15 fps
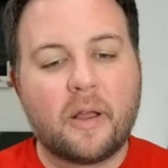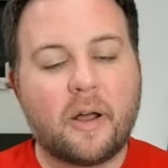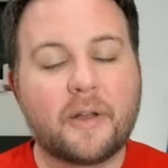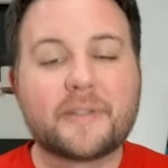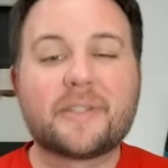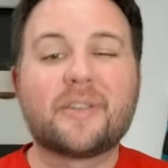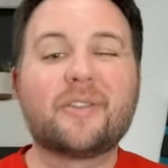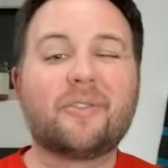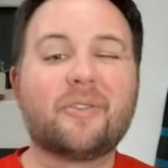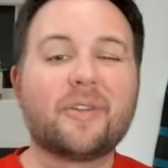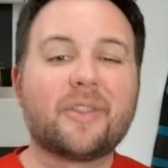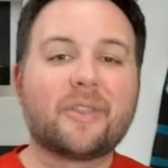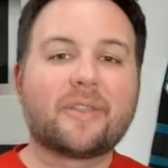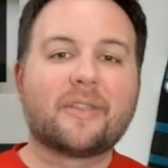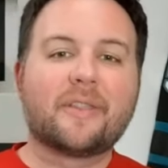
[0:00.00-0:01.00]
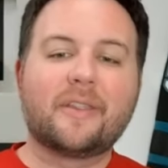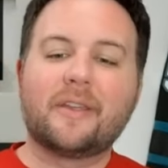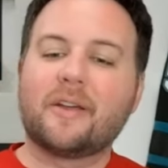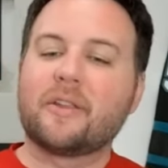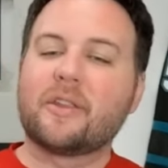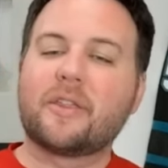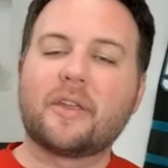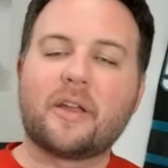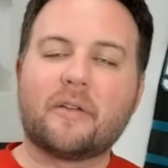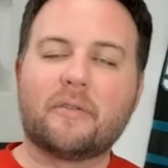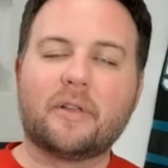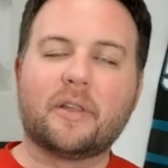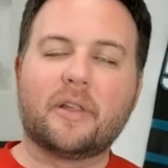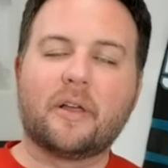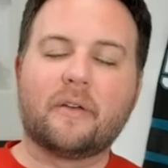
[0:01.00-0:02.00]
Also, the other thing I
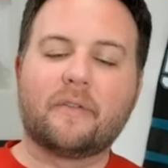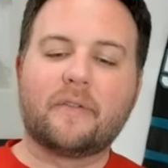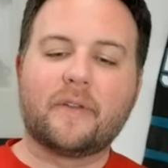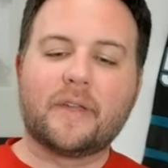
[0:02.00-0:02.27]
really love